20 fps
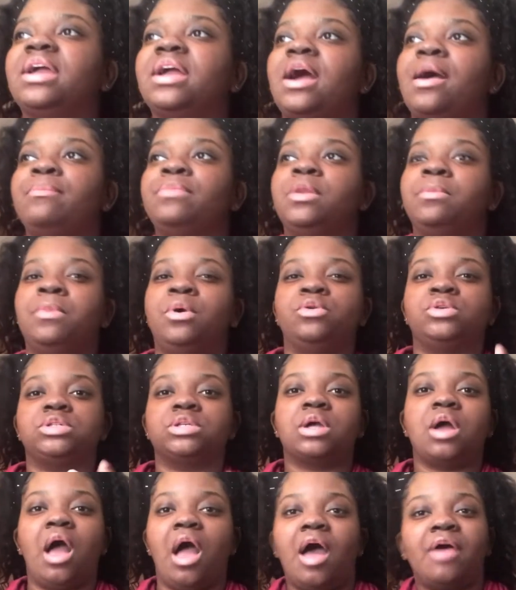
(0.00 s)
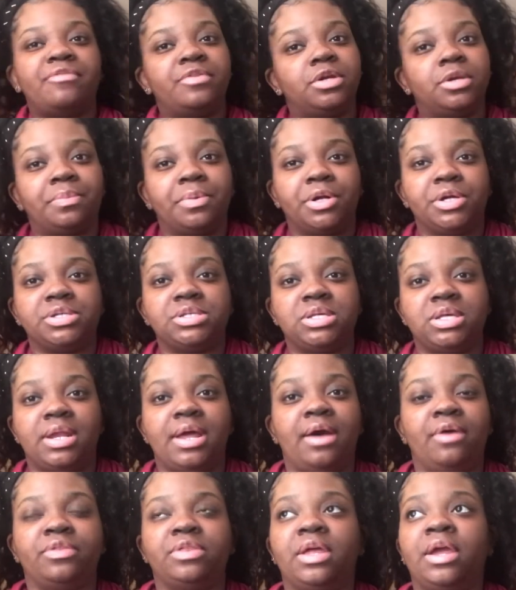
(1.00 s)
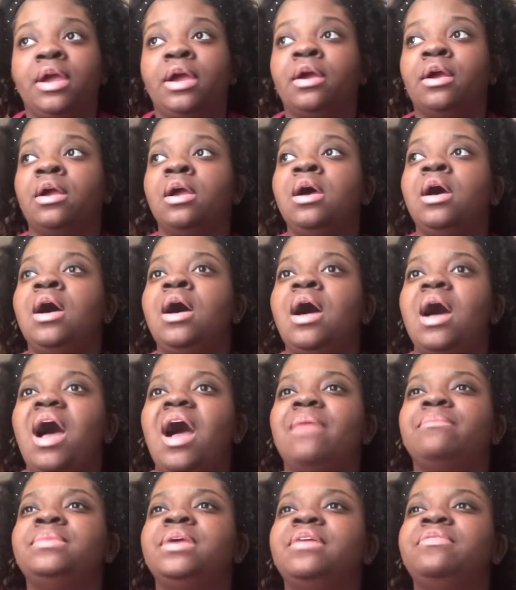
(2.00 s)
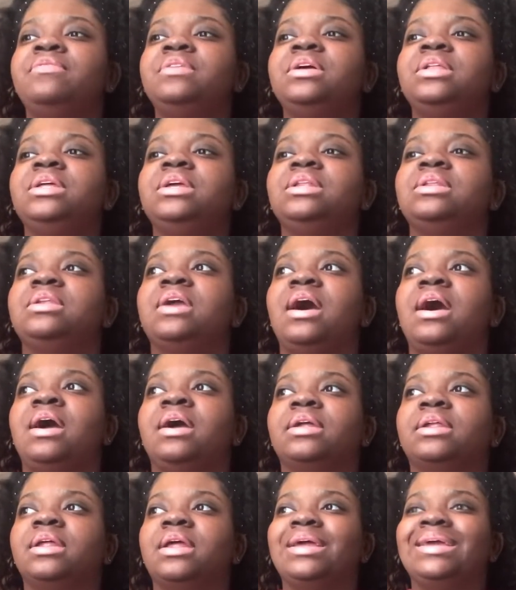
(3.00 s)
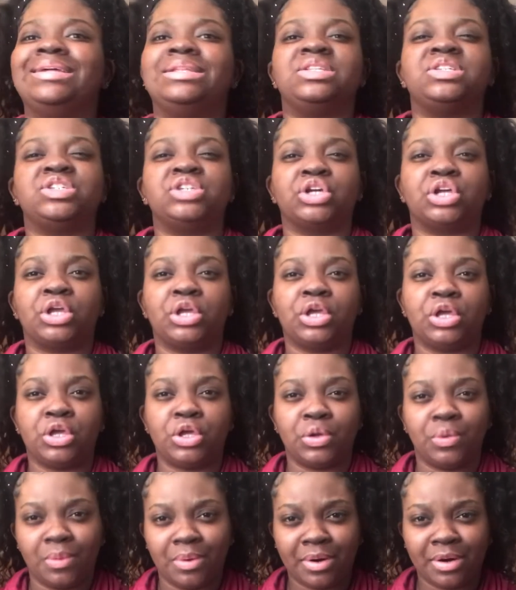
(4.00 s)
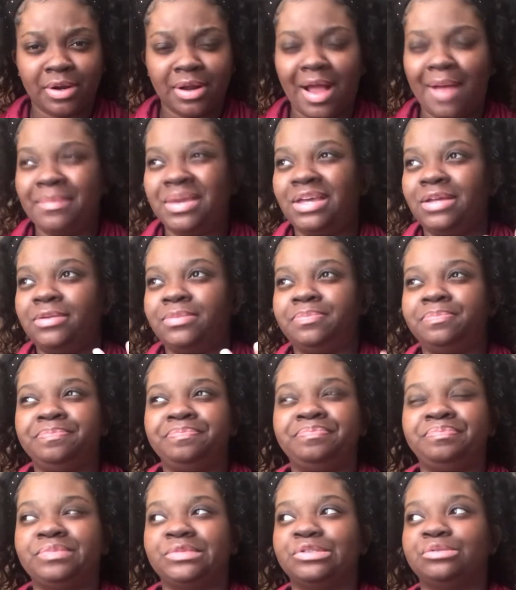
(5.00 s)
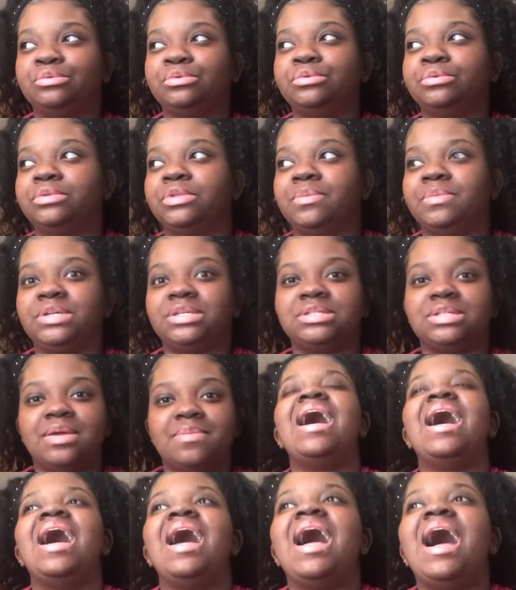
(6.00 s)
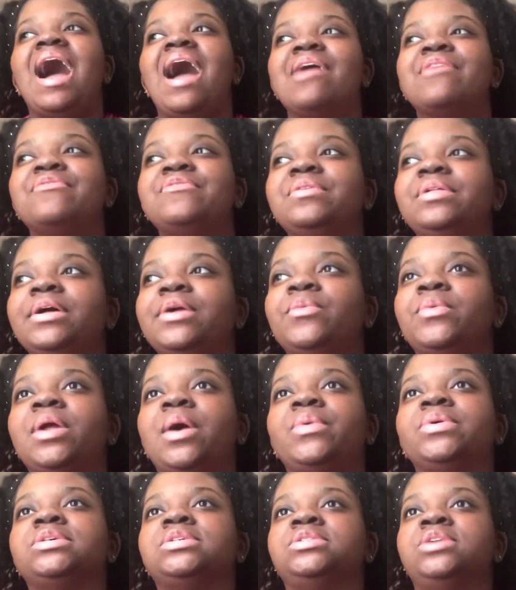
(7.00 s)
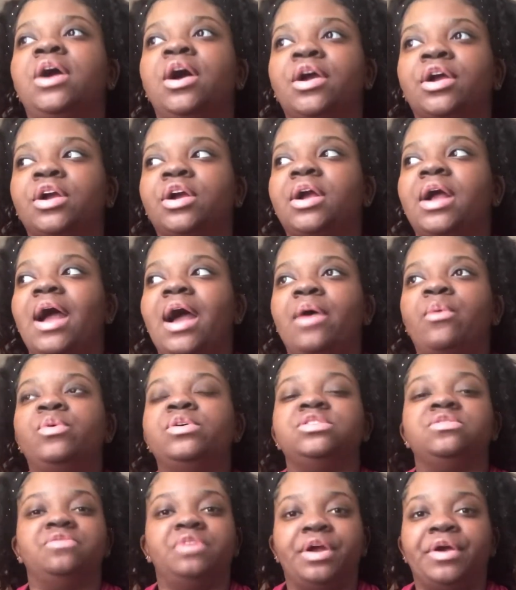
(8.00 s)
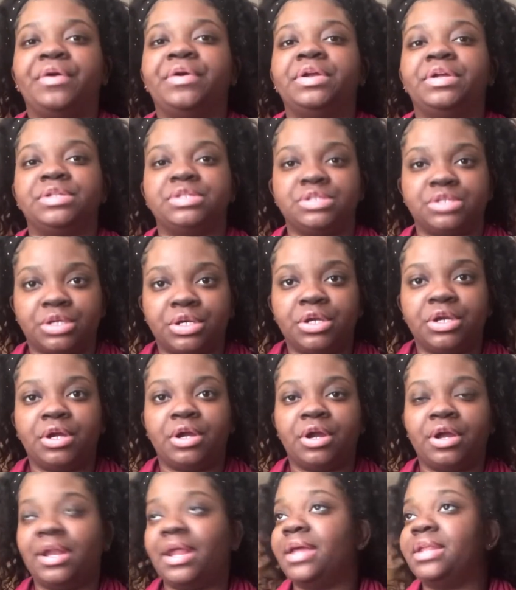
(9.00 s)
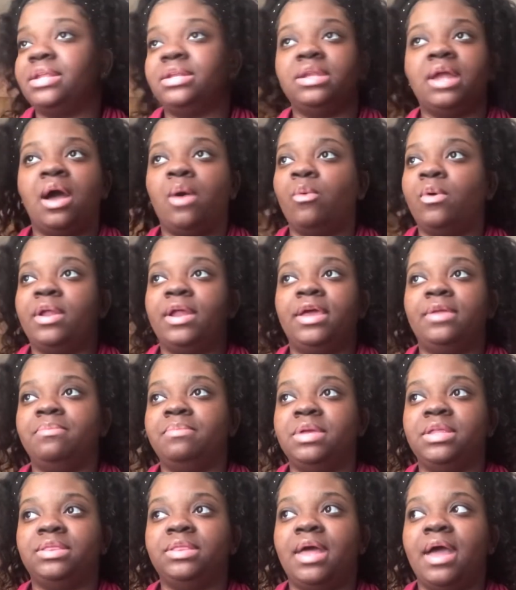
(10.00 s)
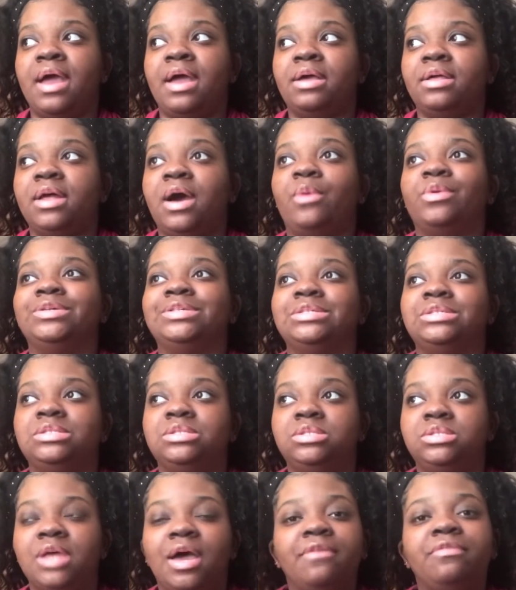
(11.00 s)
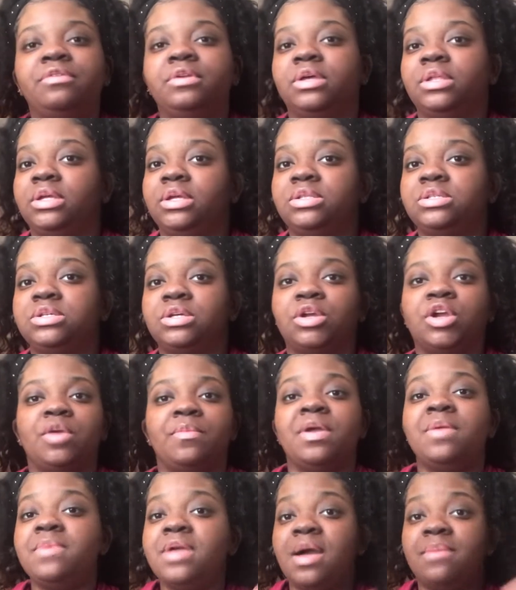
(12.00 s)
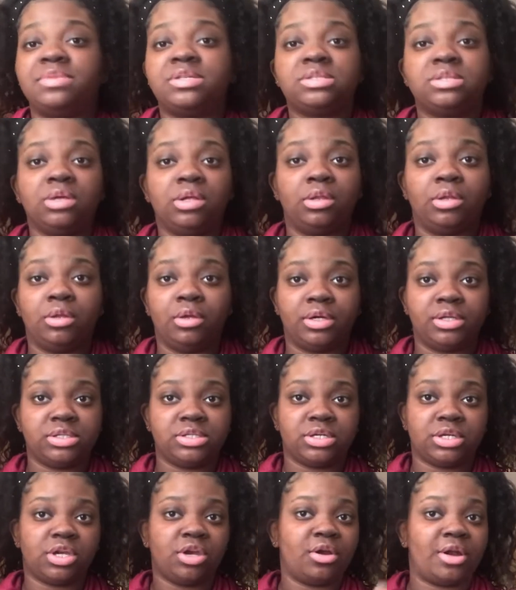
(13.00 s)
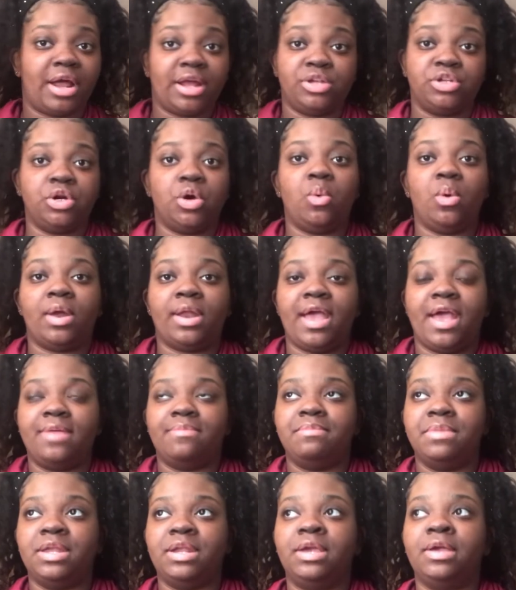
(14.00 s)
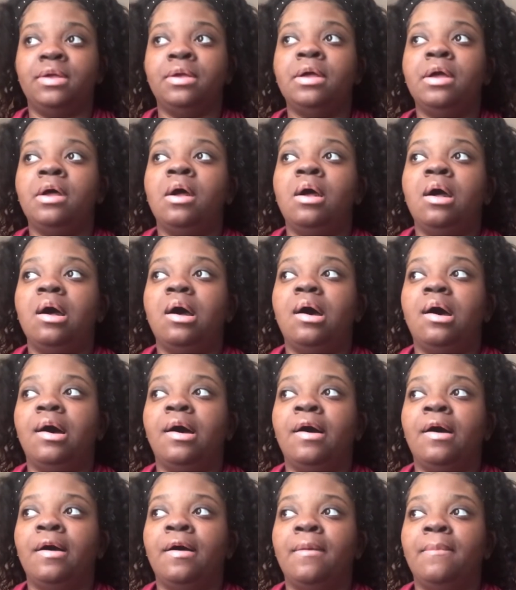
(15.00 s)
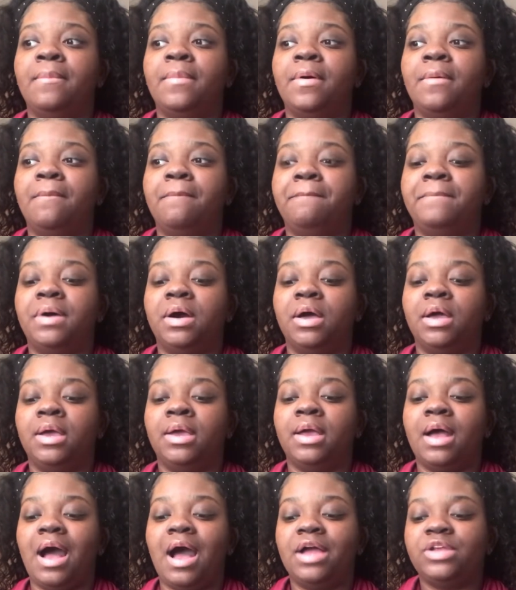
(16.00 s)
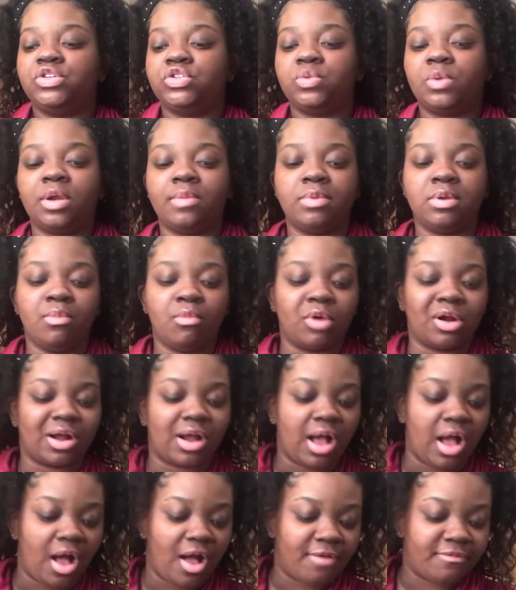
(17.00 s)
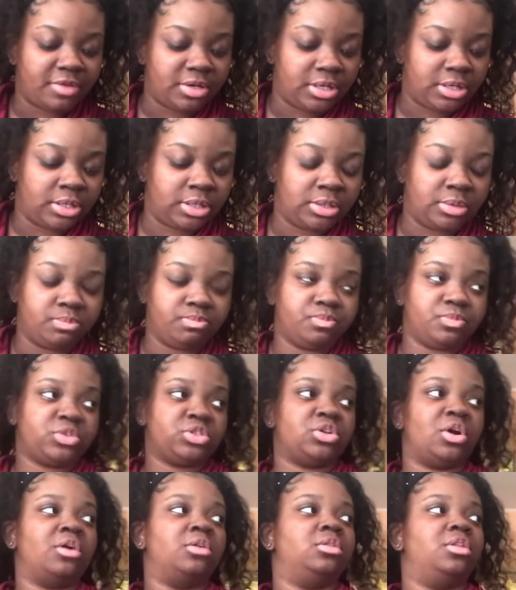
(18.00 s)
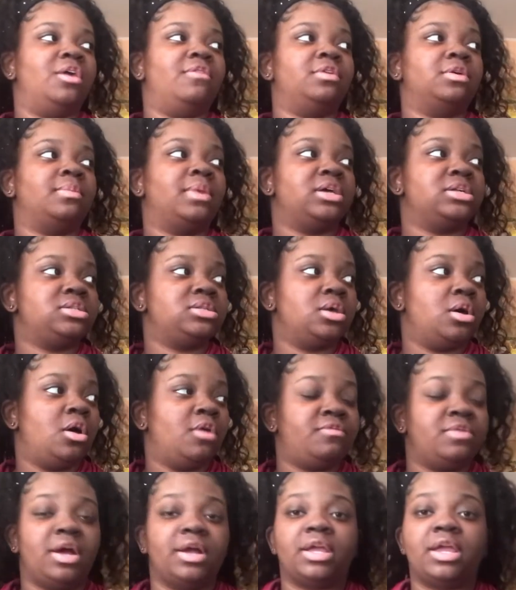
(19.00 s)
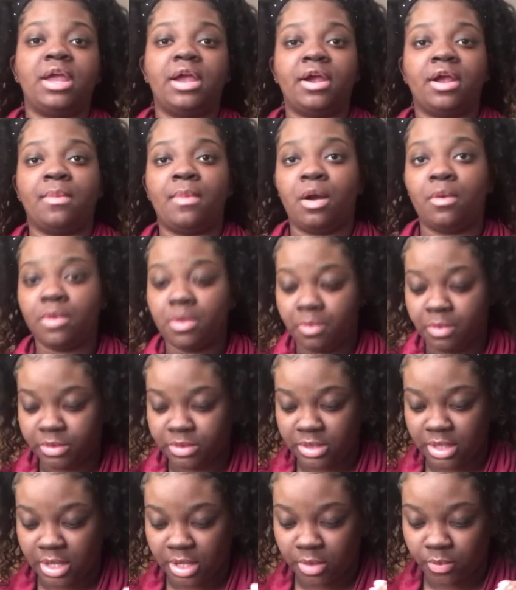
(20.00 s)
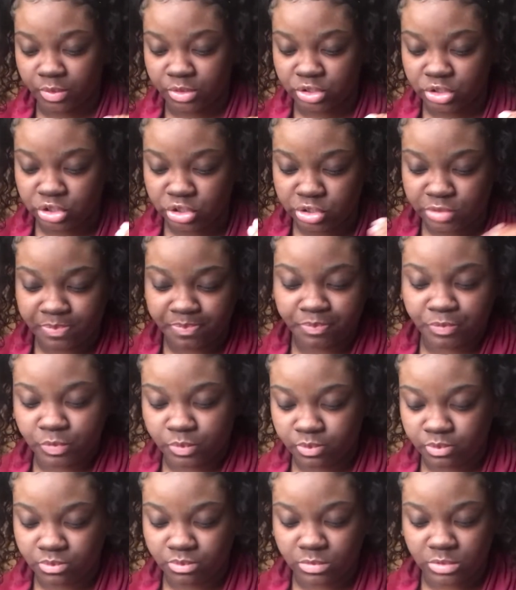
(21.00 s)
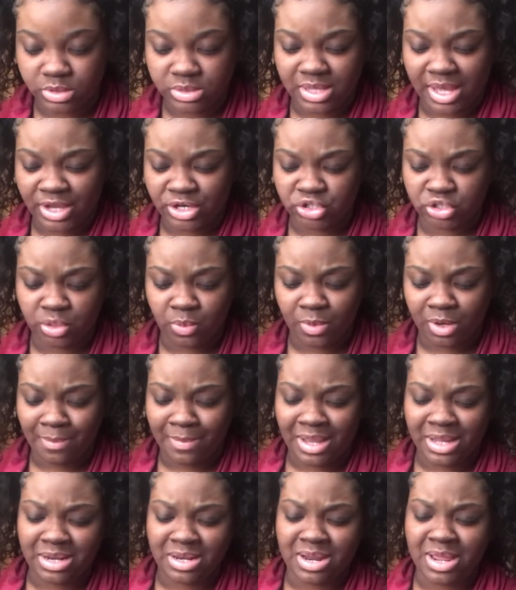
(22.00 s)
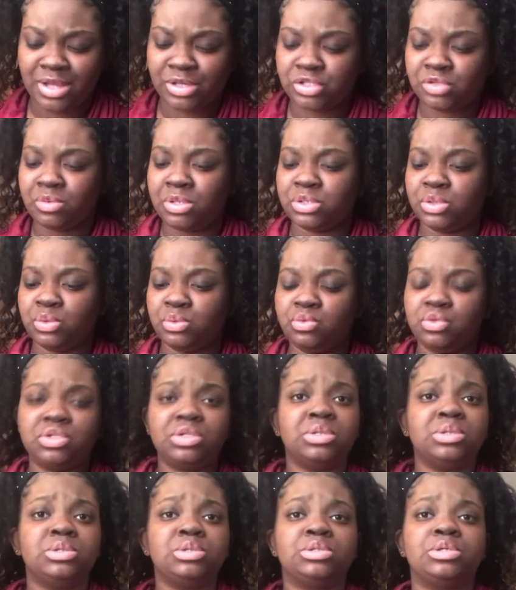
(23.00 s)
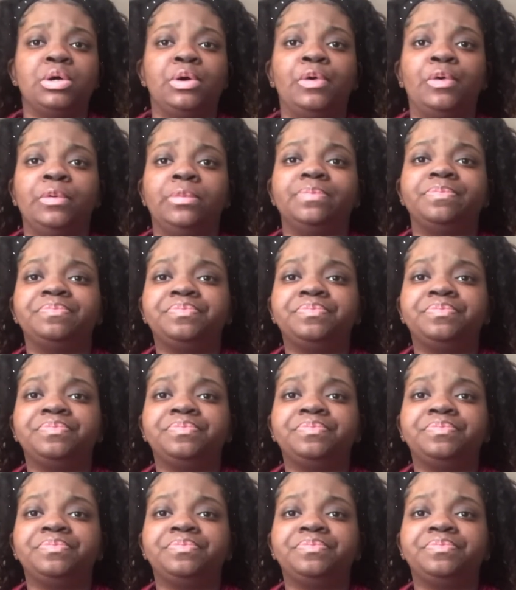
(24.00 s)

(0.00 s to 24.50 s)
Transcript: I'm the most confident person out there. I'm definitely not insecure. I mean, ooh, let me step back. I feel like when I was younger, I was very insecure, and I did not want to admit that. I was definitely insecure. Maybe I'm still a little insecure and I don't want to admit it. But I just want to be more confident, start loving myself, not caring about what people think, which is actually one of my next resolutions. So